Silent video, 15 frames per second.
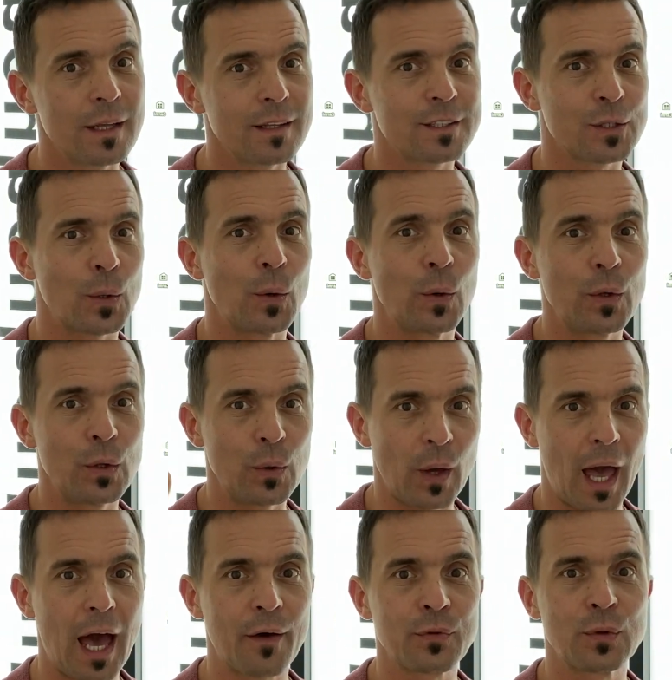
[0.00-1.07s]
So you
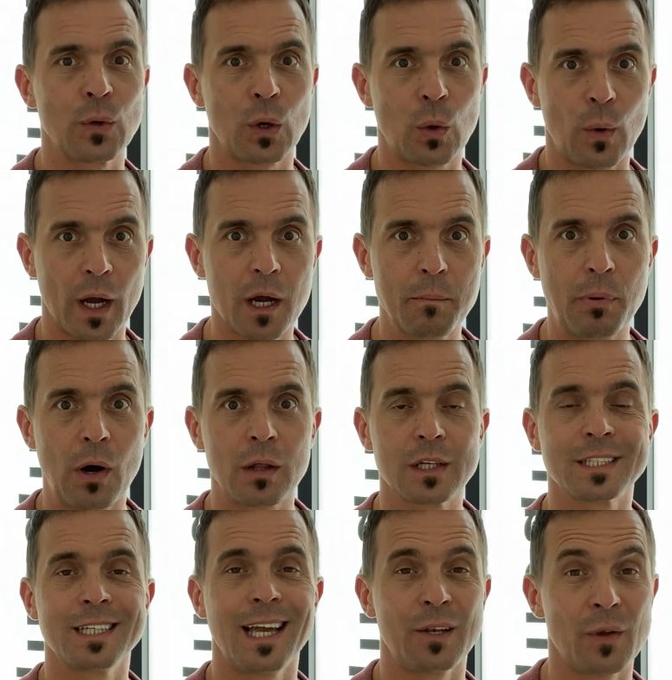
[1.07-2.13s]
have to acquire a
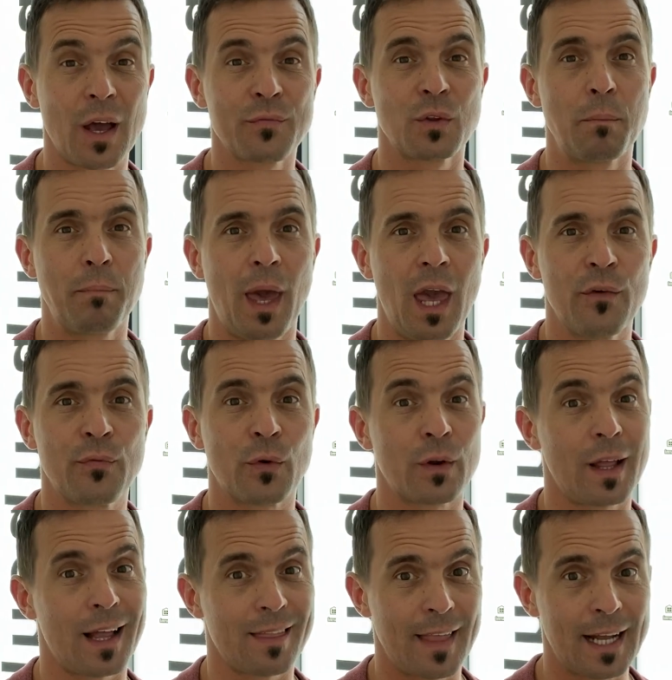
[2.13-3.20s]
policy and you have to pay for that.